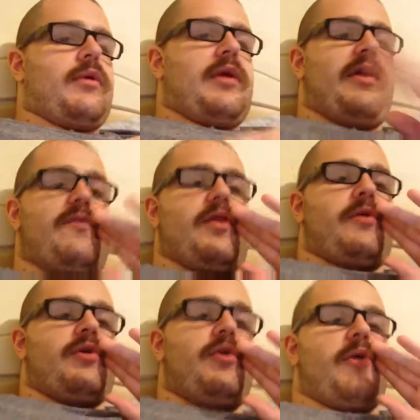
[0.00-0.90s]
Even though
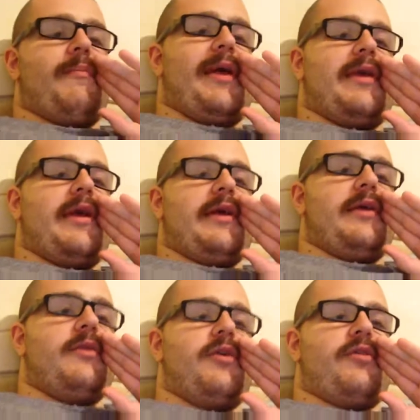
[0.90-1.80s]
you're not making it,
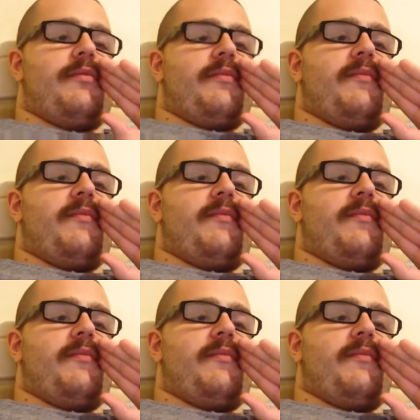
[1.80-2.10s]
you're just